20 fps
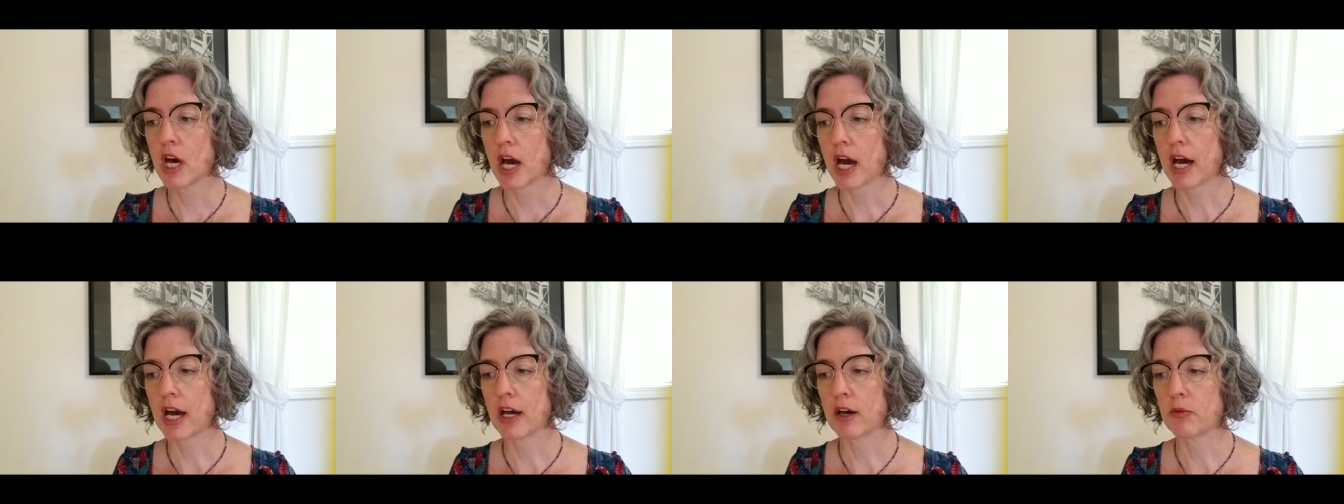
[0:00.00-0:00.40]

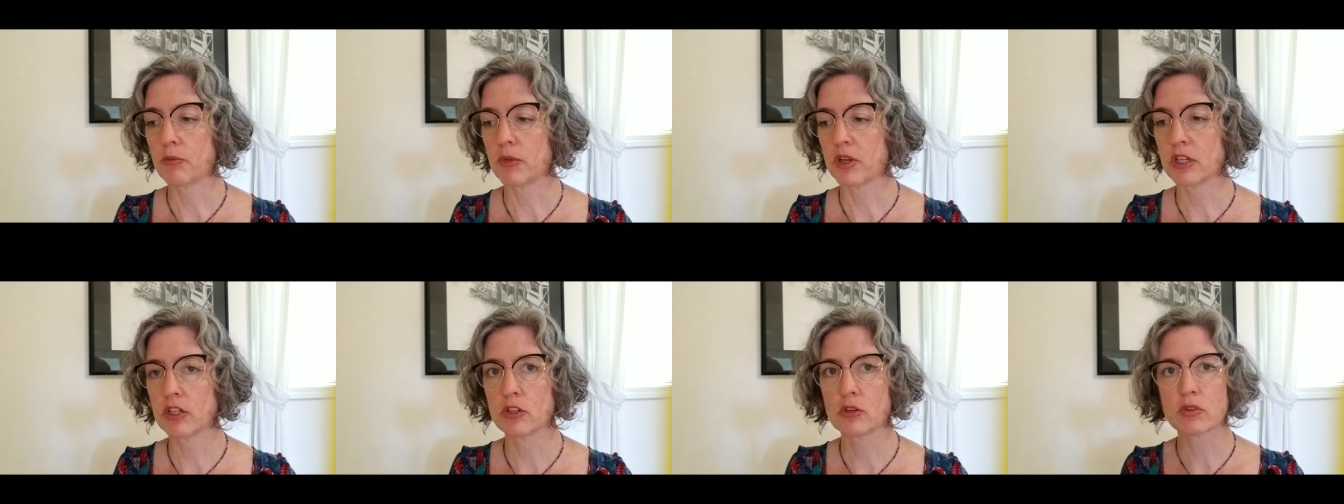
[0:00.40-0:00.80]
um,
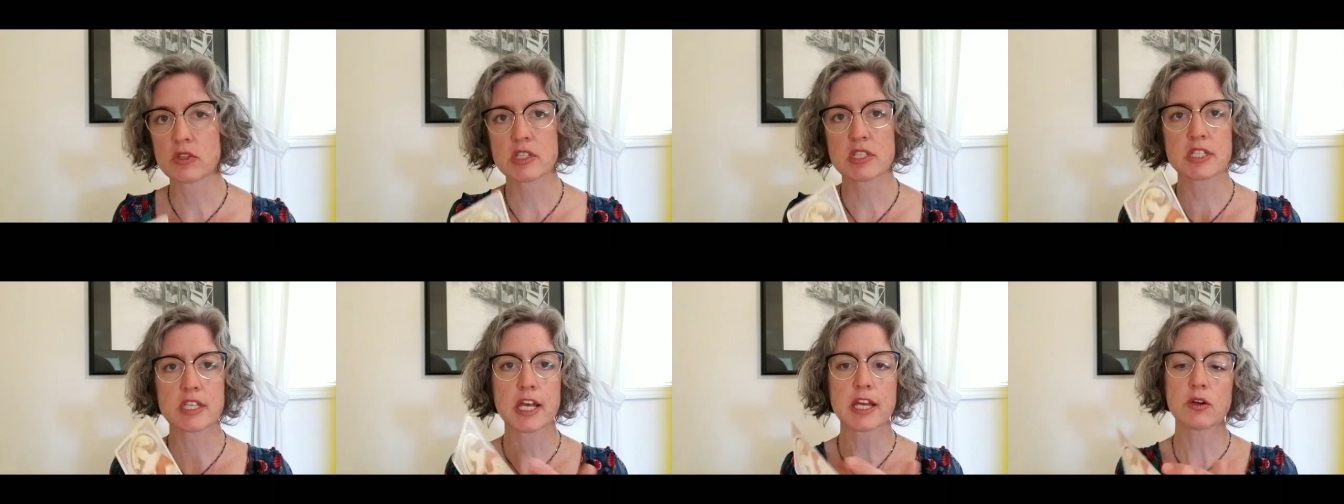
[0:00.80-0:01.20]
you know the
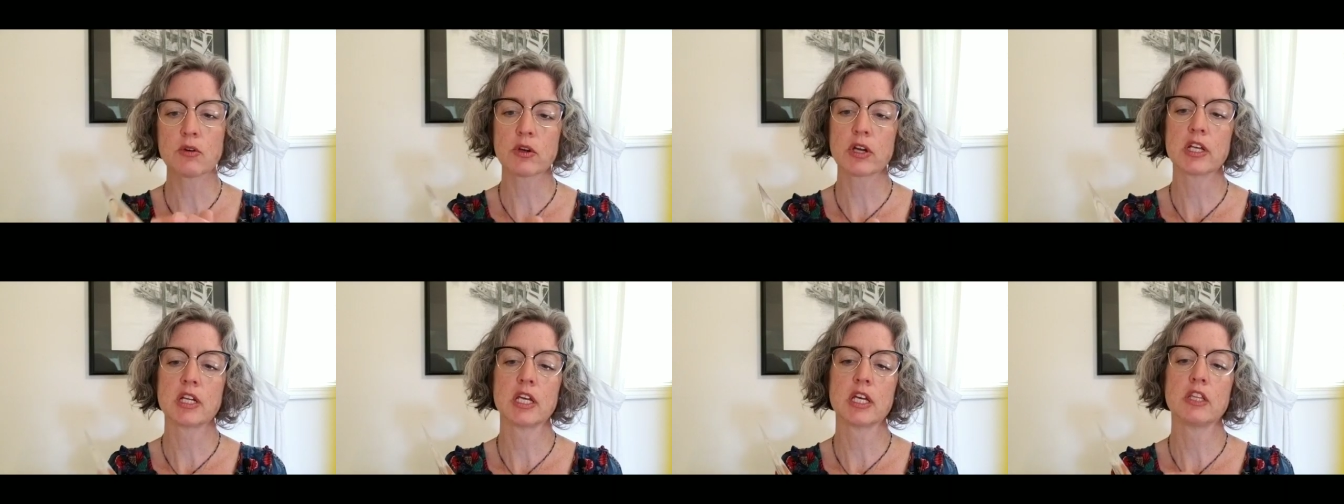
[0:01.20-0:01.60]

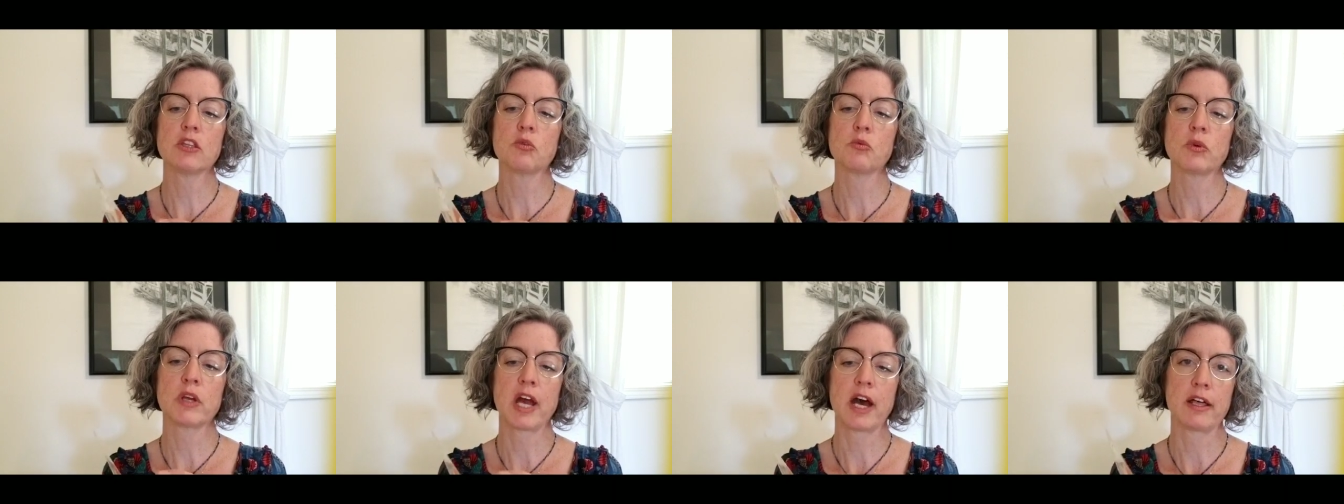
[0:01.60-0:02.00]
sacred in
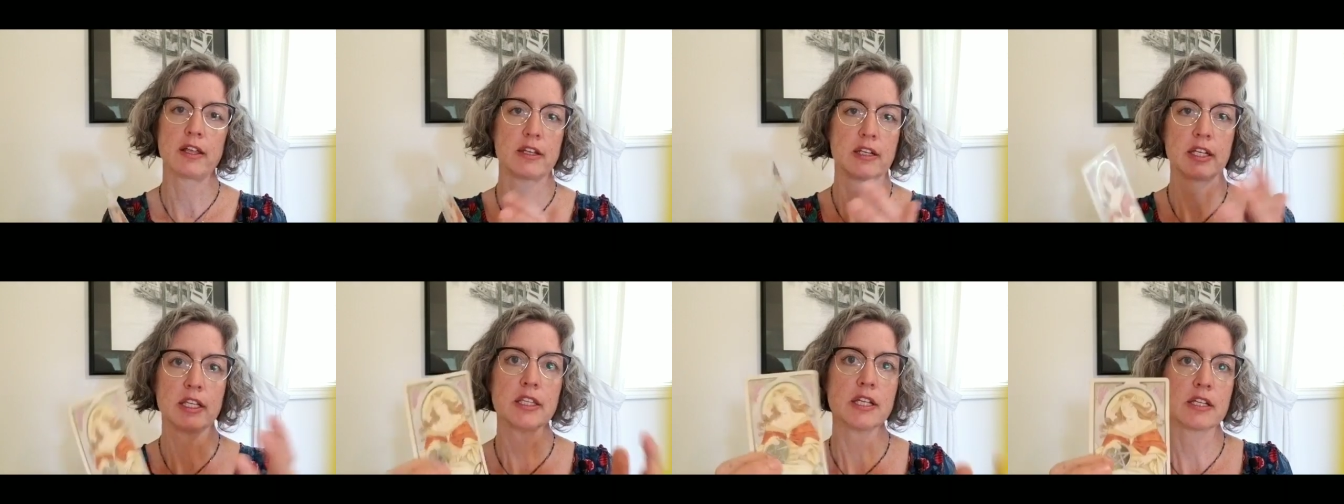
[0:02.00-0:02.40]
the
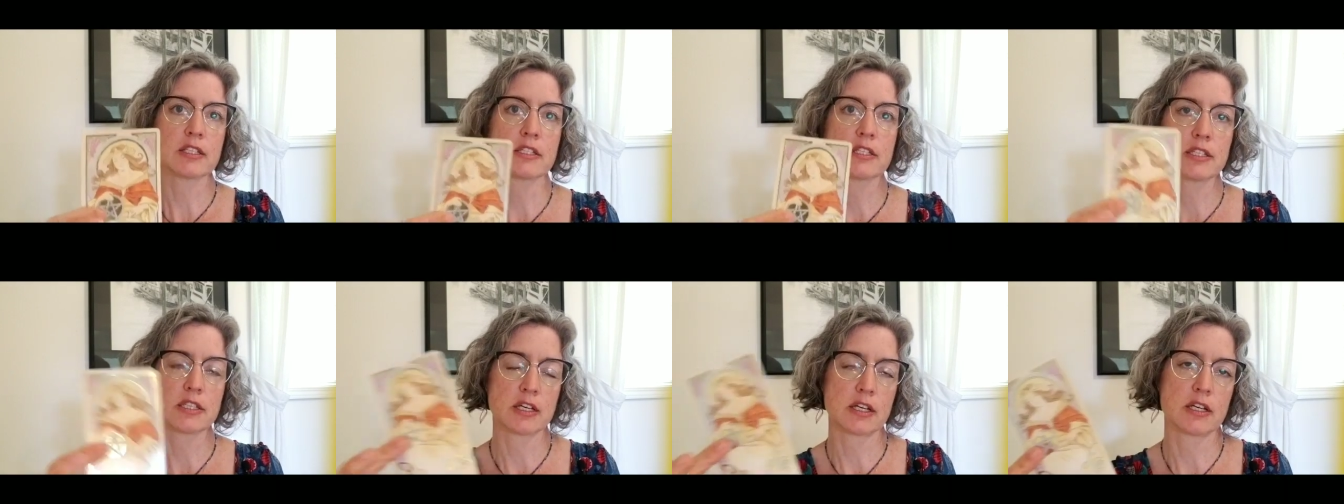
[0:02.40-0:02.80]
reality
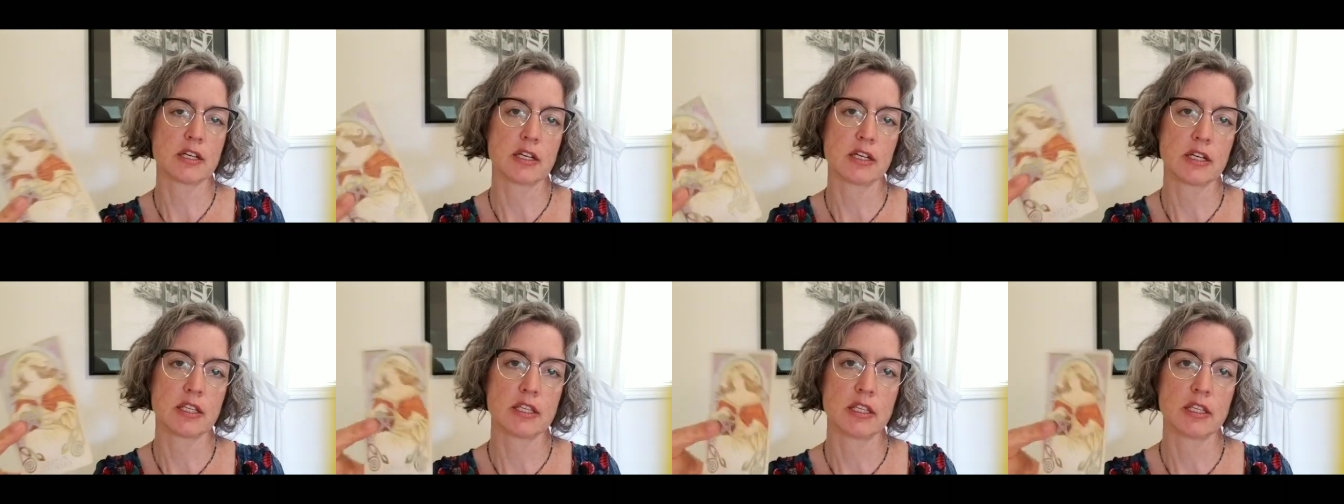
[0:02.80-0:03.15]
that's the